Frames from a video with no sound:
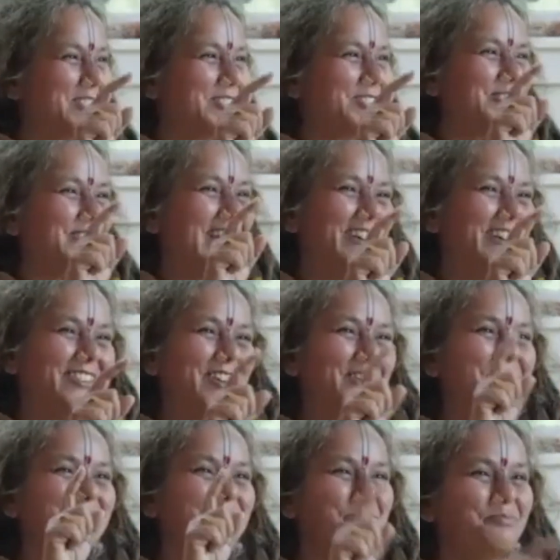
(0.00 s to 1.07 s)
So we have
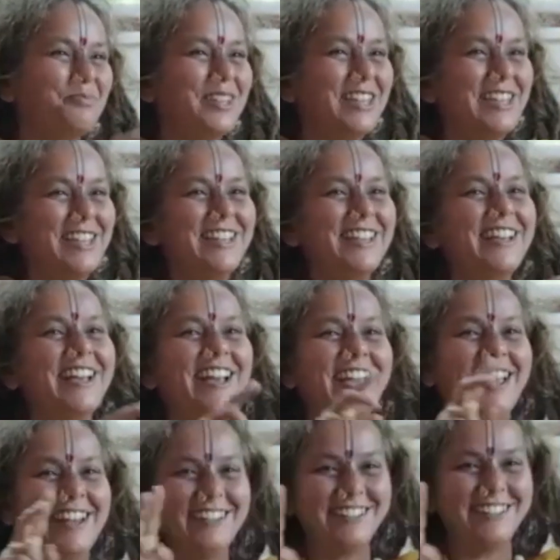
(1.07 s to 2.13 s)
now P
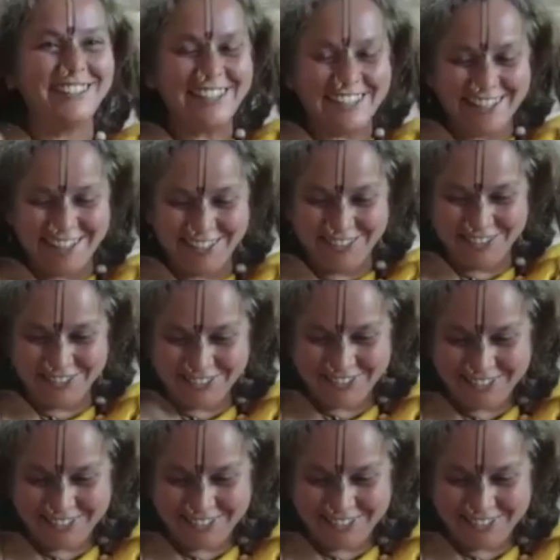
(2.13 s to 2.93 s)
and Re.